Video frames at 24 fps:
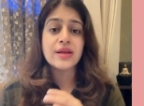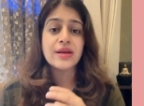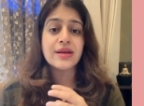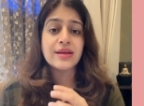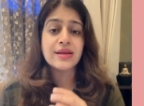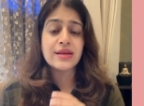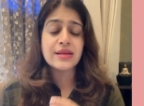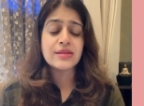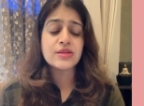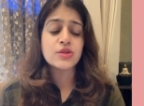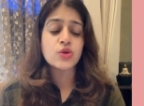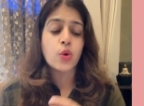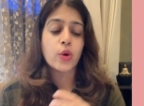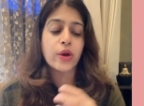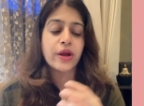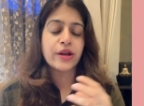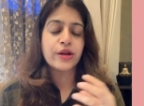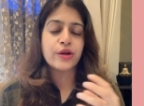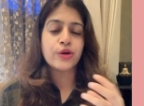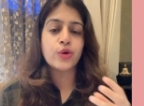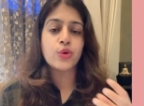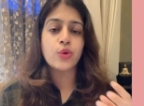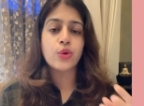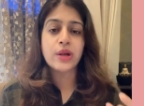is
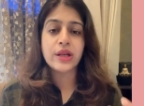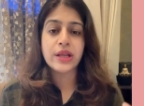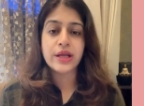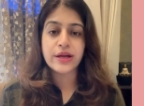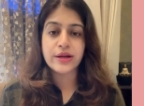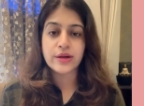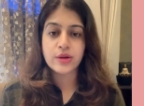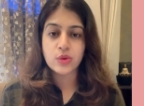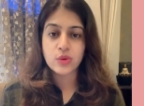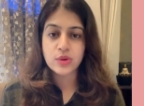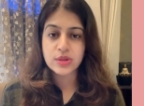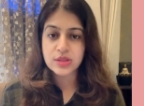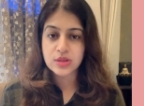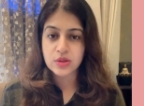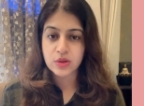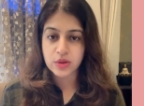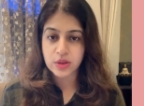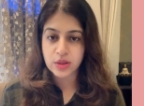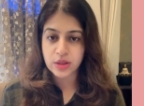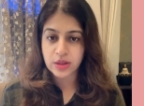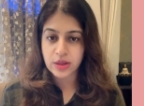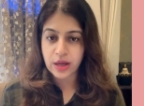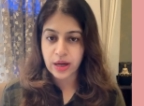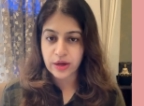going to lead to a
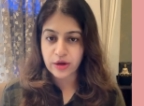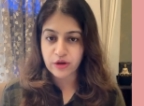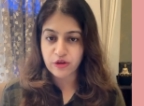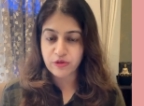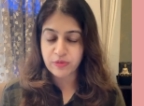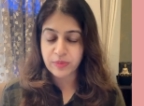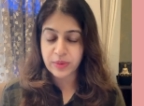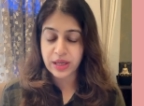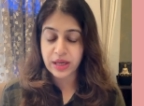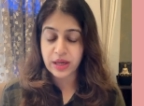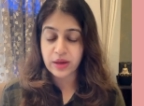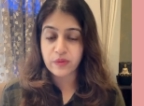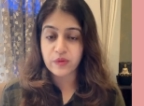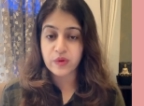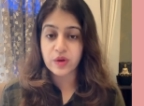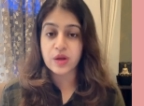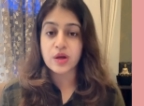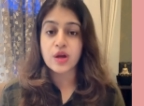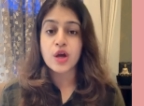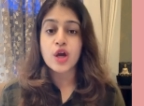certain kind of behavior.